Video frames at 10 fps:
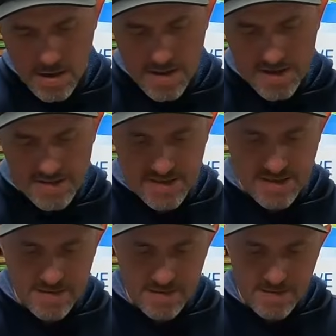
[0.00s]
And that's
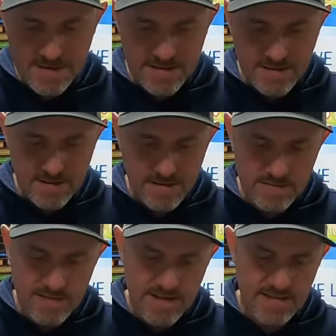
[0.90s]
it. This
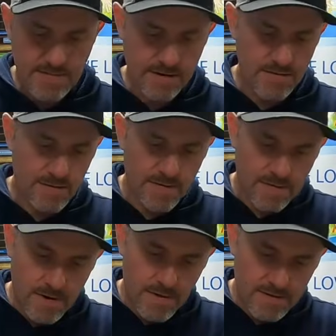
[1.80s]
silicone takes about
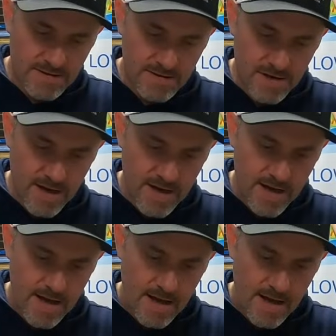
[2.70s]
24 hours to dry,